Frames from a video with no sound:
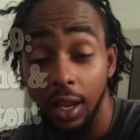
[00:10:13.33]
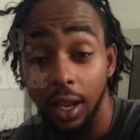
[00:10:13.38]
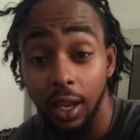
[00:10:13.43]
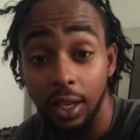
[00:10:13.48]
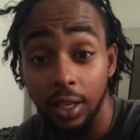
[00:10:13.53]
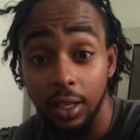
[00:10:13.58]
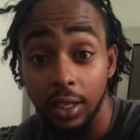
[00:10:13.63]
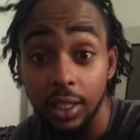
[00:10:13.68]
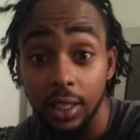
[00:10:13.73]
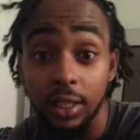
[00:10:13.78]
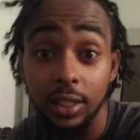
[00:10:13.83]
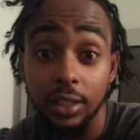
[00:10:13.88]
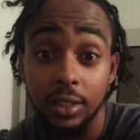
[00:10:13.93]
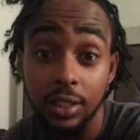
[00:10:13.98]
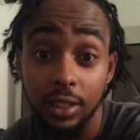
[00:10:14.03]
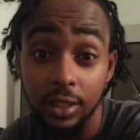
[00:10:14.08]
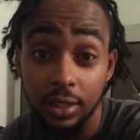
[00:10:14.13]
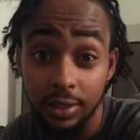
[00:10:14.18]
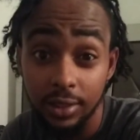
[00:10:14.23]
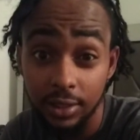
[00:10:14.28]
and
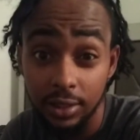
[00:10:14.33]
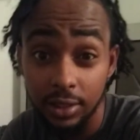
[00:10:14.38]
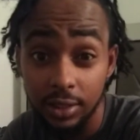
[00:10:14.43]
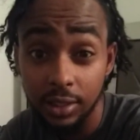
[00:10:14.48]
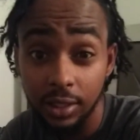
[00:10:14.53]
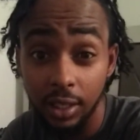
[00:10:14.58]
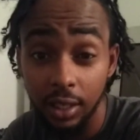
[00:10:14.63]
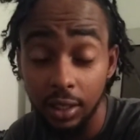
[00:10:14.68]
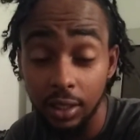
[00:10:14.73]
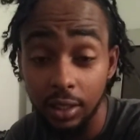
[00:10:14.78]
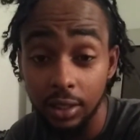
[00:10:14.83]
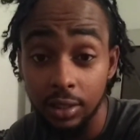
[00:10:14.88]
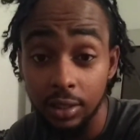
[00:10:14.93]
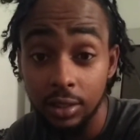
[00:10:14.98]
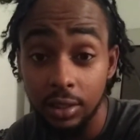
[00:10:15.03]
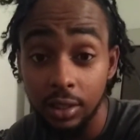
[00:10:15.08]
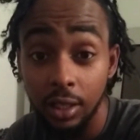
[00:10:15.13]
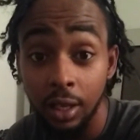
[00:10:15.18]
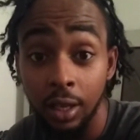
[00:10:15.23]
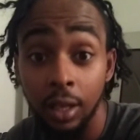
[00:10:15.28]
intention stage.
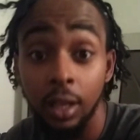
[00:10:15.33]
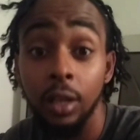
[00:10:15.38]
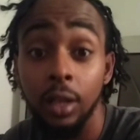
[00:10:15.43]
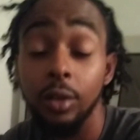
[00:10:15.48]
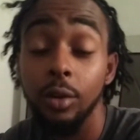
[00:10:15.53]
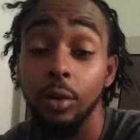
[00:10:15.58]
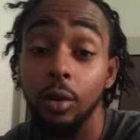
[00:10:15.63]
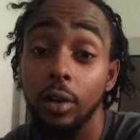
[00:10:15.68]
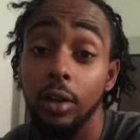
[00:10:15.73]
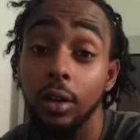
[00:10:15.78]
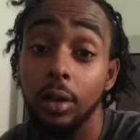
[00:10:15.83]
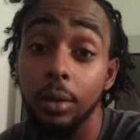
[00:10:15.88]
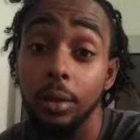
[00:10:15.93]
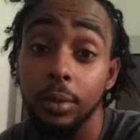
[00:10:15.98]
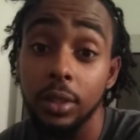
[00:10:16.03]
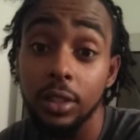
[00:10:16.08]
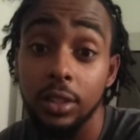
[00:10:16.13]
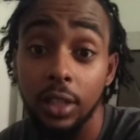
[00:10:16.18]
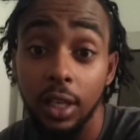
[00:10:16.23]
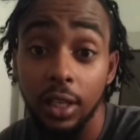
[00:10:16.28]
You're going to
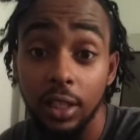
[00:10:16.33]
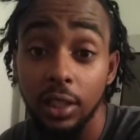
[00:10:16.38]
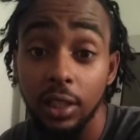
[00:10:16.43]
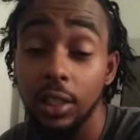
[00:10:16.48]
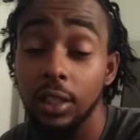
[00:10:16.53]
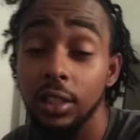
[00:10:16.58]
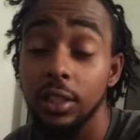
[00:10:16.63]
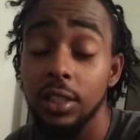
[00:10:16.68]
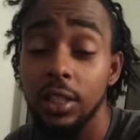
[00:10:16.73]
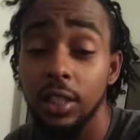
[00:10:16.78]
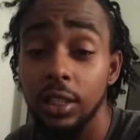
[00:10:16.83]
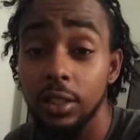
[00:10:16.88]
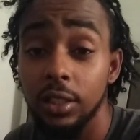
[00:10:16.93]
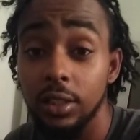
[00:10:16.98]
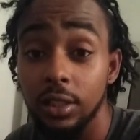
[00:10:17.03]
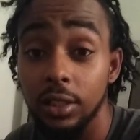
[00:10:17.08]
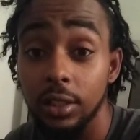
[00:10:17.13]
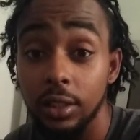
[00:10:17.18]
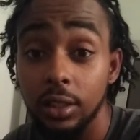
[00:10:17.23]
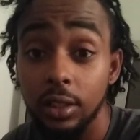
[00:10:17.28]
be setting the
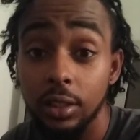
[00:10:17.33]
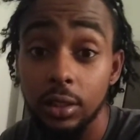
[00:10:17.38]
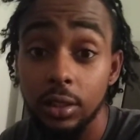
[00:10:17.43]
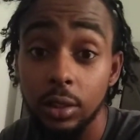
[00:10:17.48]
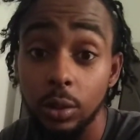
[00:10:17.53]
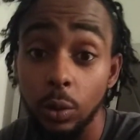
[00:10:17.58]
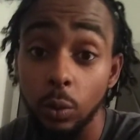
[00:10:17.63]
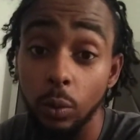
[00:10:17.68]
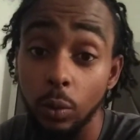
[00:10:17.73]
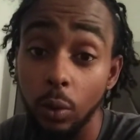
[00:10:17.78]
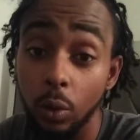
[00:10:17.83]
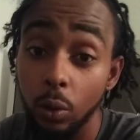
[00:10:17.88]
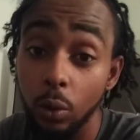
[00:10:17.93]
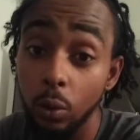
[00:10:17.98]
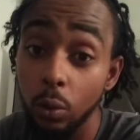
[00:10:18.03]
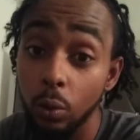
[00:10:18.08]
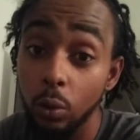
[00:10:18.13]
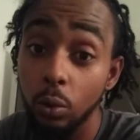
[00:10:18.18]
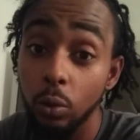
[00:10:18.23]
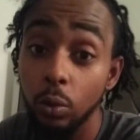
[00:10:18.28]
intention to
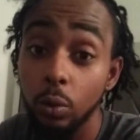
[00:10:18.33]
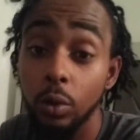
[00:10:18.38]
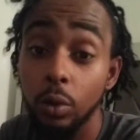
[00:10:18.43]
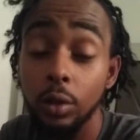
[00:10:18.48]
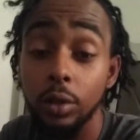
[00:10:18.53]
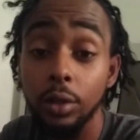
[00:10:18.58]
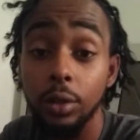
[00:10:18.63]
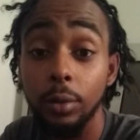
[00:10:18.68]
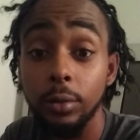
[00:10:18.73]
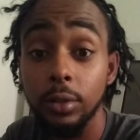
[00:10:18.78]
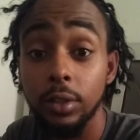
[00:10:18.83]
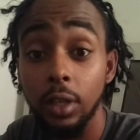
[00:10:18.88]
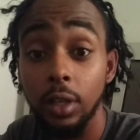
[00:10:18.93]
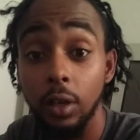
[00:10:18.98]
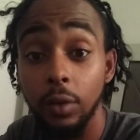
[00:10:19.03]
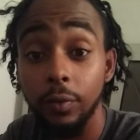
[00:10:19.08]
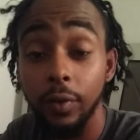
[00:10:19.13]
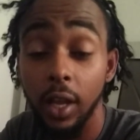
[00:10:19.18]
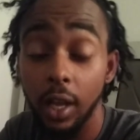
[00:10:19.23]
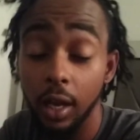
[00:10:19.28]
roll
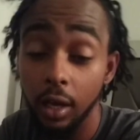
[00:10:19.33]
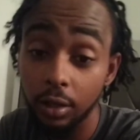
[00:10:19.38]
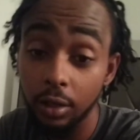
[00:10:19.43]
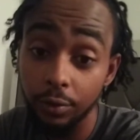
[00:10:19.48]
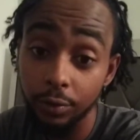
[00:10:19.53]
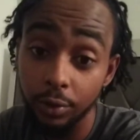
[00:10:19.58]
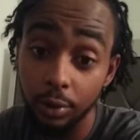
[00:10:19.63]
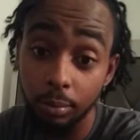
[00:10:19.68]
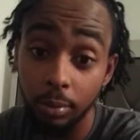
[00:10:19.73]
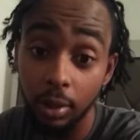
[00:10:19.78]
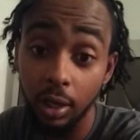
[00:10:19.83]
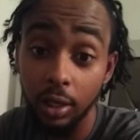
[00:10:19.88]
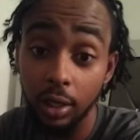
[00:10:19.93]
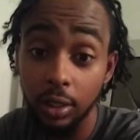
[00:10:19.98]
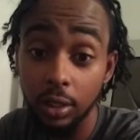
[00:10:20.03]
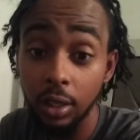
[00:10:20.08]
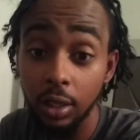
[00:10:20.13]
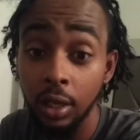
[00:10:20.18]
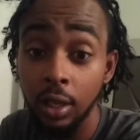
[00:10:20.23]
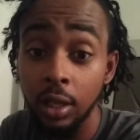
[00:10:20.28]
yourself out of your body.
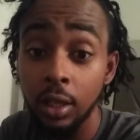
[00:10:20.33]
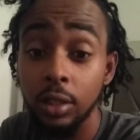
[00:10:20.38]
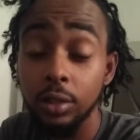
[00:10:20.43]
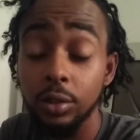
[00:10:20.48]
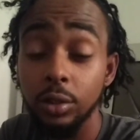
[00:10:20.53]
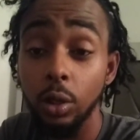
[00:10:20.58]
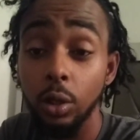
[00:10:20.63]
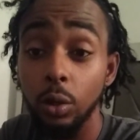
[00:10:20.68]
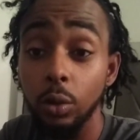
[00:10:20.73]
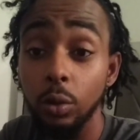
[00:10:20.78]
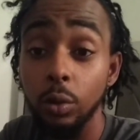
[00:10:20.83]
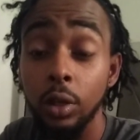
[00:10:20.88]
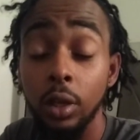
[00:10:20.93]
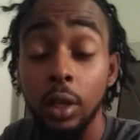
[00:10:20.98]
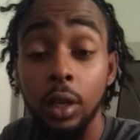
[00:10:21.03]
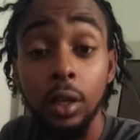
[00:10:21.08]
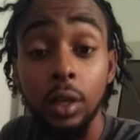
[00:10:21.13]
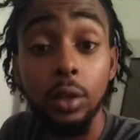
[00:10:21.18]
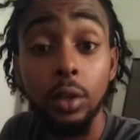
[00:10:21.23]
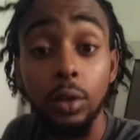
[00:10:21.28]
So
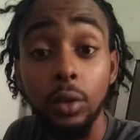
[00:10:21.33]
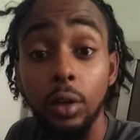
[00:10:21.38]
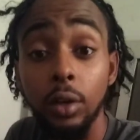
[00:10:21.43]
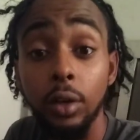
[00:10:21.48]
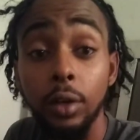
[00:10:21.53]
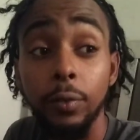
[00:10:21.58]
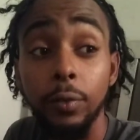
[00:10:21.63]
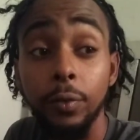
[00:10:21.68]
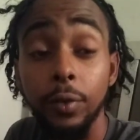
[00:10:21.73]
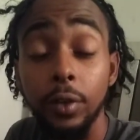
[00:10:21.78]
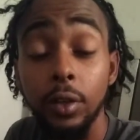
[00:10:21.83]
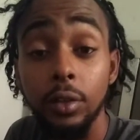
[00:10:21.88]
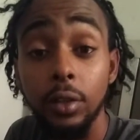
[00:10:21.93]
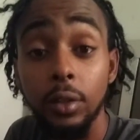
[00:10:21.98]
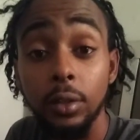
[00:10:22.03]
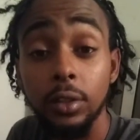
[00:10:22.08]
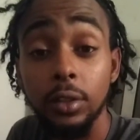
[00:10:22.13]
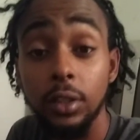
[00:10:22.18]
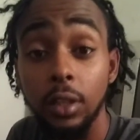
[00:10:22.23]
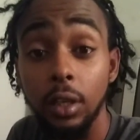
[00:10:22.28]
you're going to feel
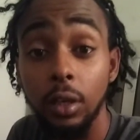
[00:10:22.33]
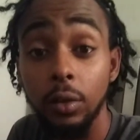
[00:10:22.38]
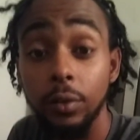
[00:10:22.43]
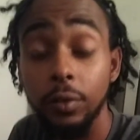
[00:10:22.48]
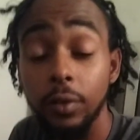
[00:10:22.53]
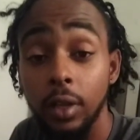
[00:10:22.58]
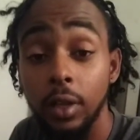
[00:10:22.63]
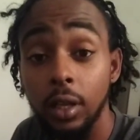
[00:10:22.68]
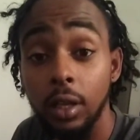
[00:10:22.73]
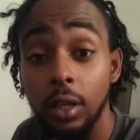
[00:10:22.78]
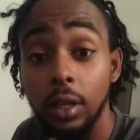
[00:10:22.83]
yourself